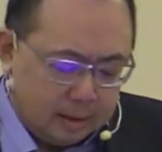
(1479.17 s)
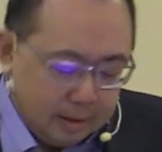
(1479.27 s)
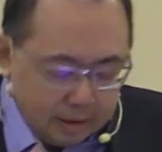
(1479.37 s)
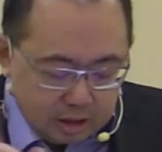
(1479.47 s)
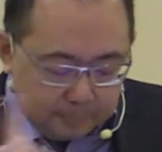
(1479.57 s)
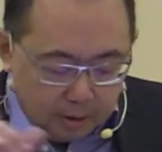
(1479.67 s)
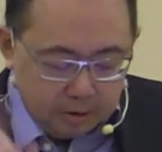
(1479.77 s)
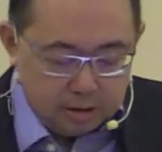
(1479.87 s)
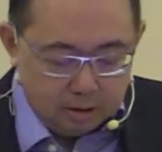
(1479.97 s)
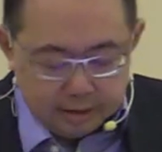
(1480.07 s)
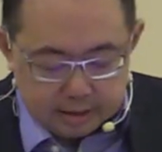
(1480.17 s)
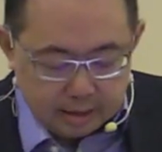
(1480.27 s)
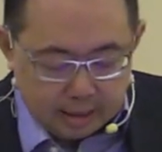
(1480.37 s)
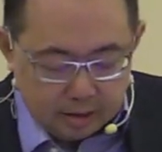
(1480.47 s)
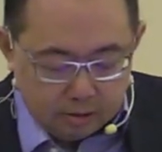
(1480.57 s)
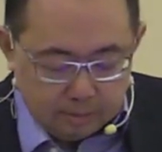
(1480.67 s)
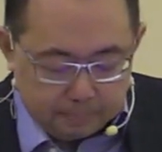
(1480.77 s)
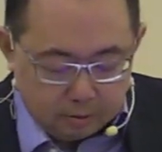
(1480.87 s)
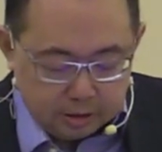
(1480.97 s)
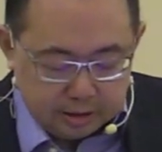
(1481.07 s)
Suppose, though, he said, I own a
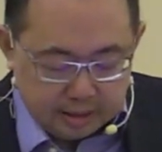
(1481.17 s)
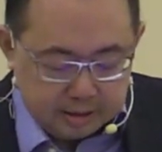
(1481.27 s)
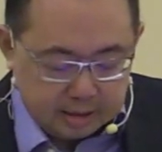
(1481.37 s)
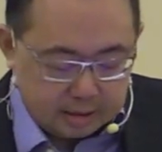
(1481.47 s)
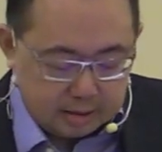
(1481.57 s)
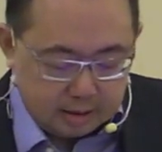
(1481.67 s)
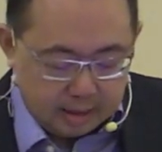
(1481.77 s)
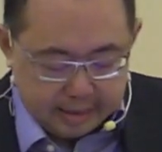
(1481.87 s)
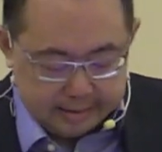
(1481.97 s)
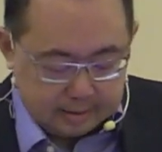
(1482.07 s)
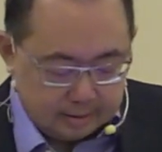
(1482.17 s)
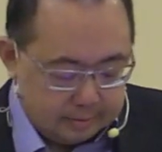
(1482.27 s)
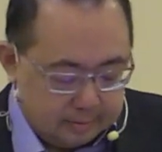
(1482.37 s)
Porsche 968.